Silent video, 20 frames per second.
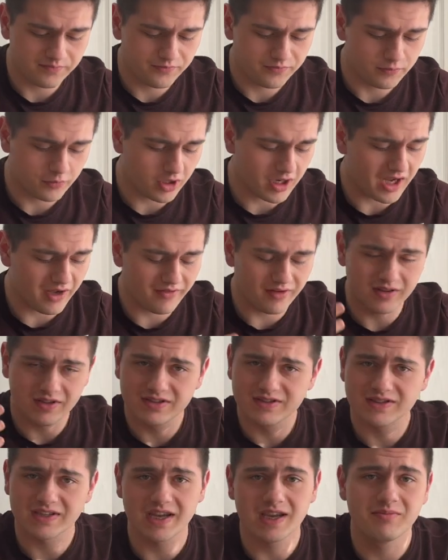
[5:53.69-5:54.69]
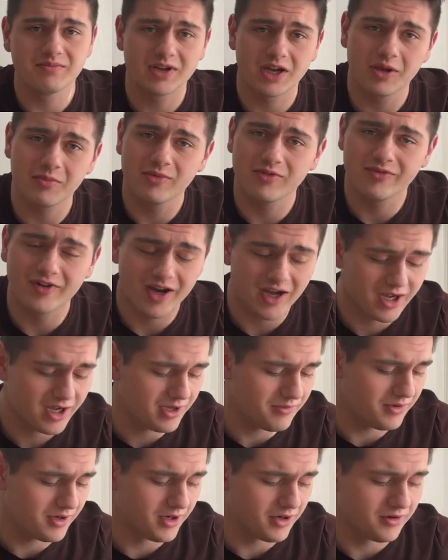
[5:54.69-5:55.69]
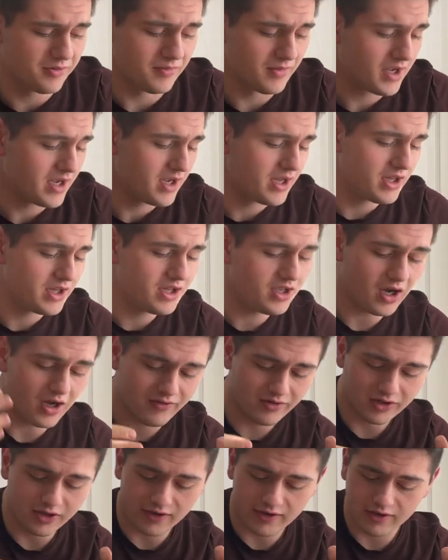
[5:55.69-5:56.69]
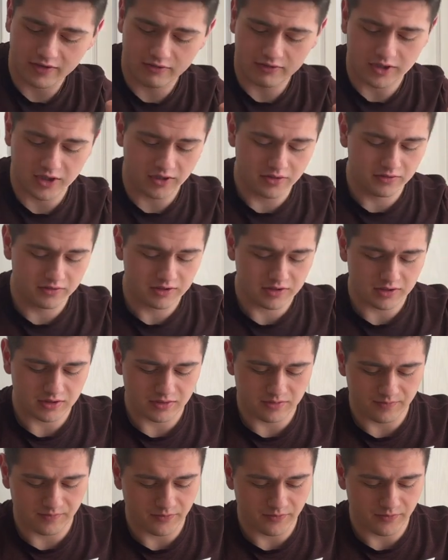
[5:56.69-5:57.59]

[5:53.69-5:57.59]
we're having the same type of vibe, you know, the avocado toast.